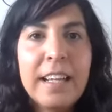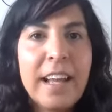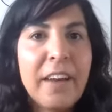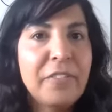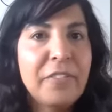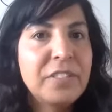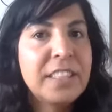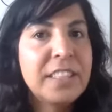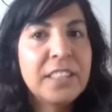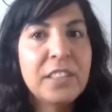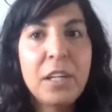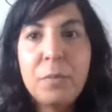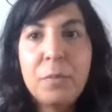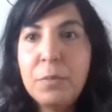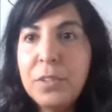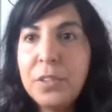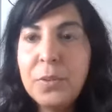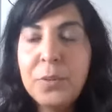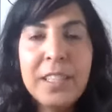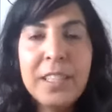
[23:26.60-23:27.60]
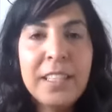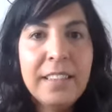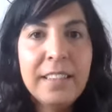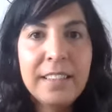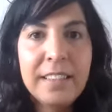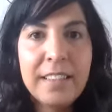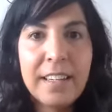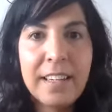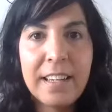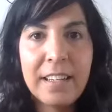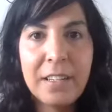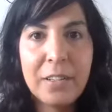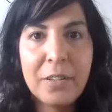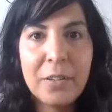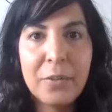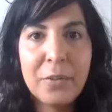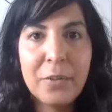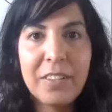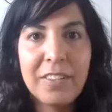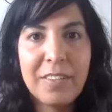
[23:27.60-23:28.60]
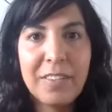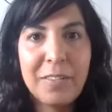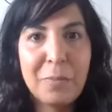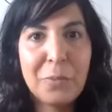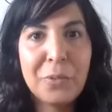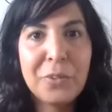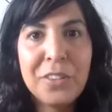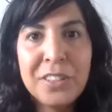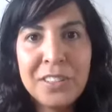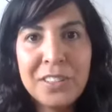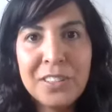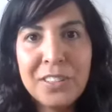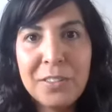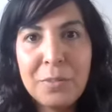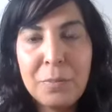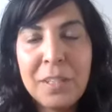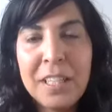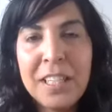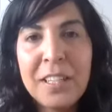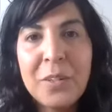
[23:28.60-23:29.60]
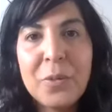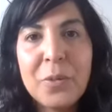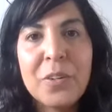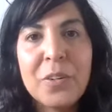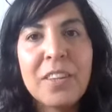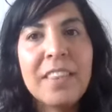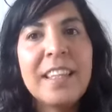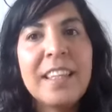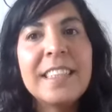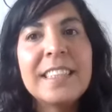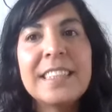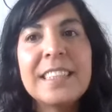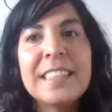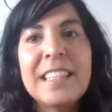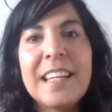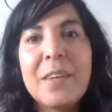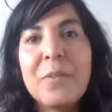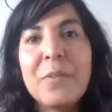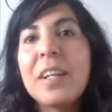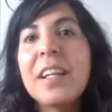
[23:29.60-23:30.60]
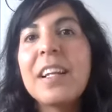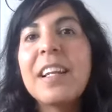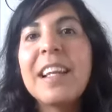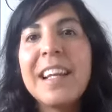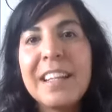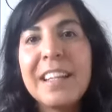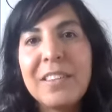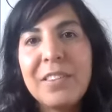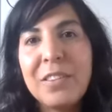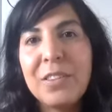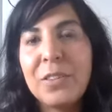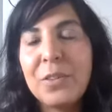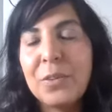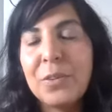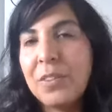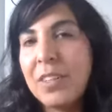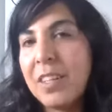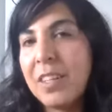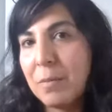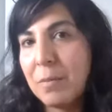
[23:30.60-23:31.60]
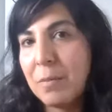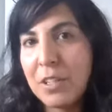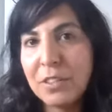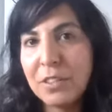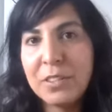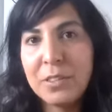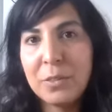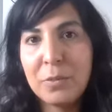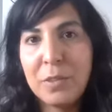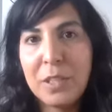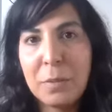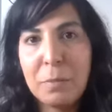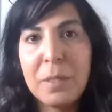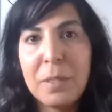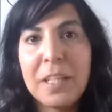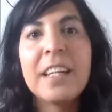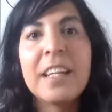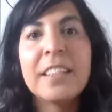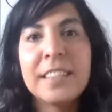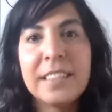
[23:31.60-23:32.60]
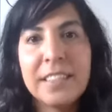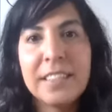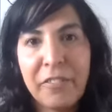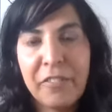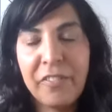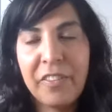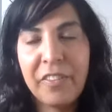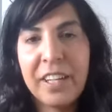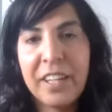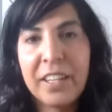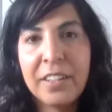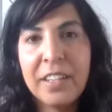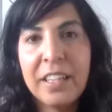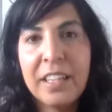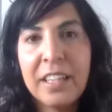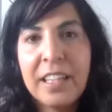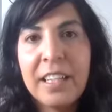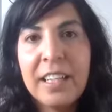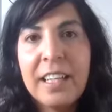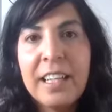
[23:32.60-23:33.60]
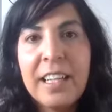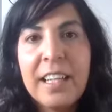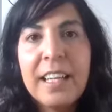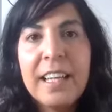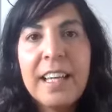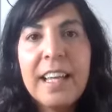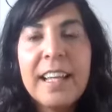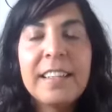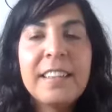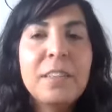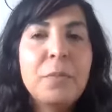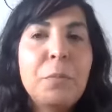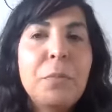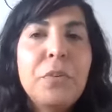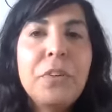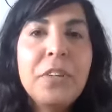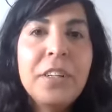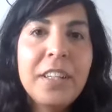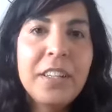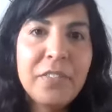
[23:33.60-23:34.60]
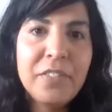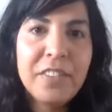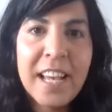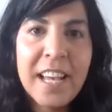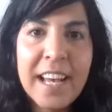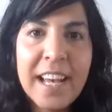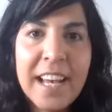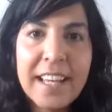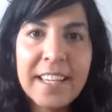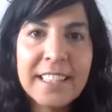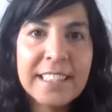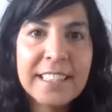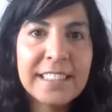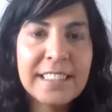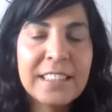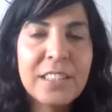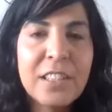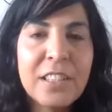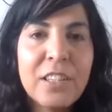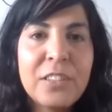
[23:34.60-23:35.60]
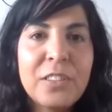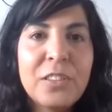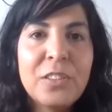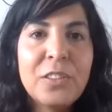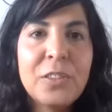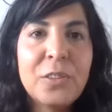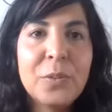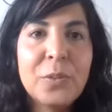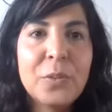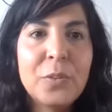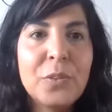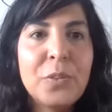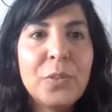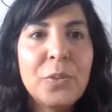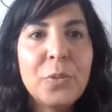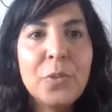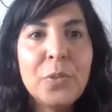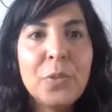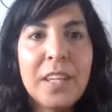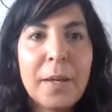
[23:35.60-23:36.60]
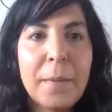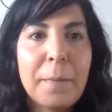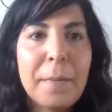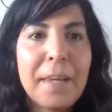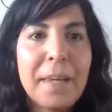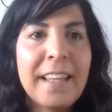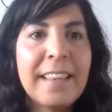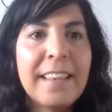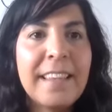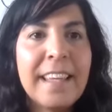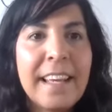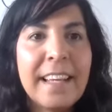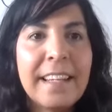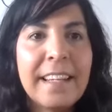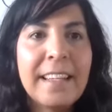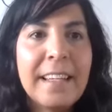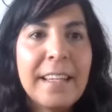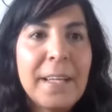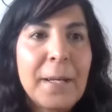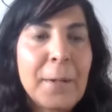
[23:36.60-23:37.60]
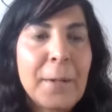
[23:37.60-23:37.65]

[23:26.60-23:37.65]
i've stopped doing that i know is important to me or things that i would like to do that i'm not doing because of fear and the point of that is not to do them and then